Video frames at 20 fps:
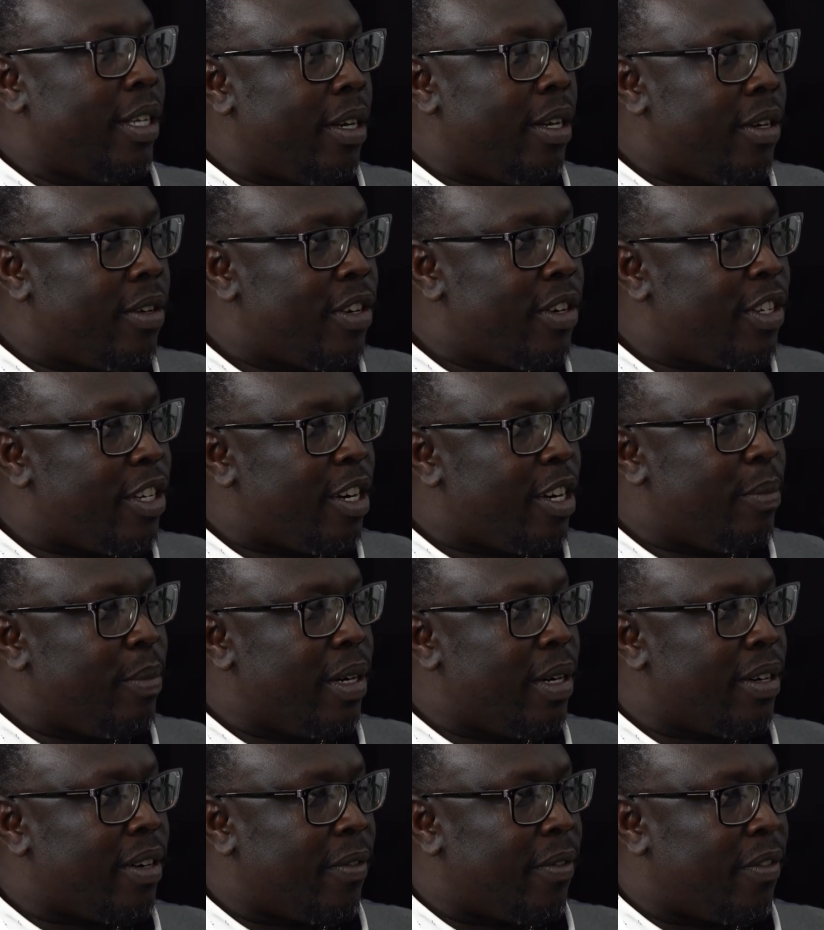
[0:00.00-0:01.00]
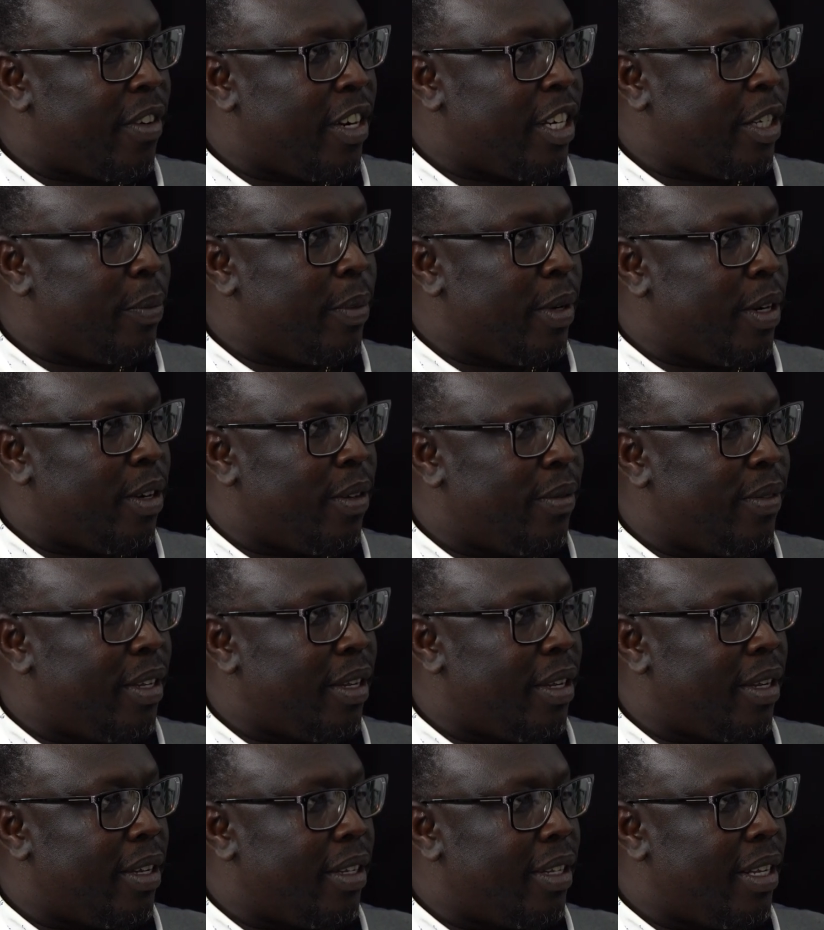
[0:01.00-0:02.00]
Zealand resettlement refreshment of
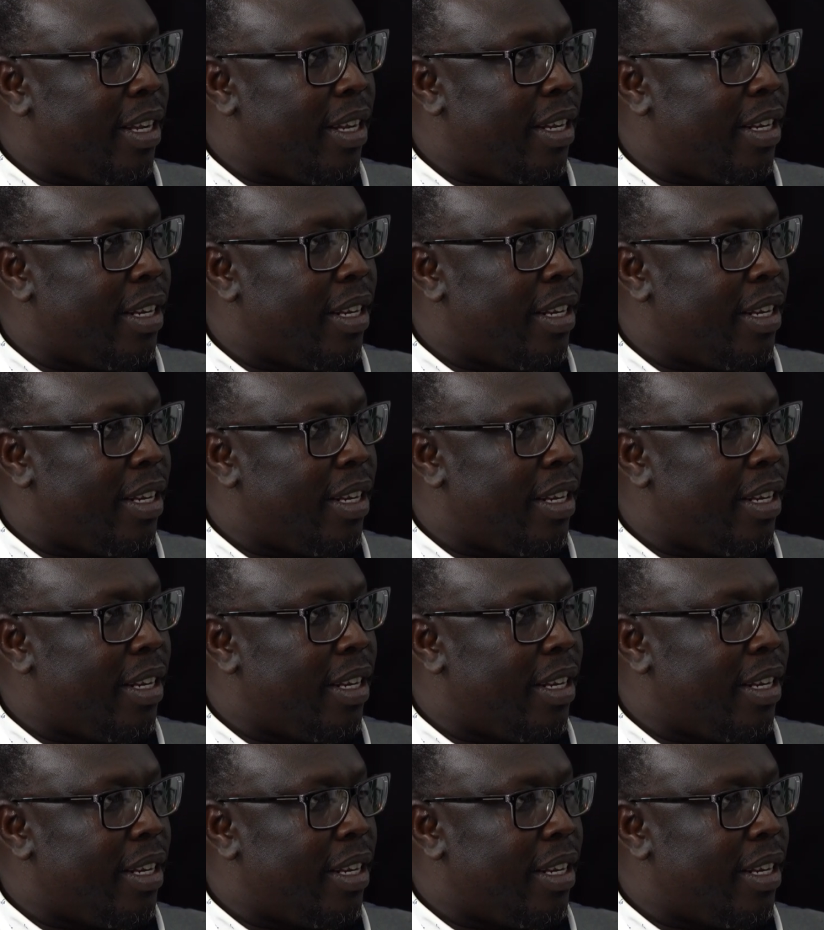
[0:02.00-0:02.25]
the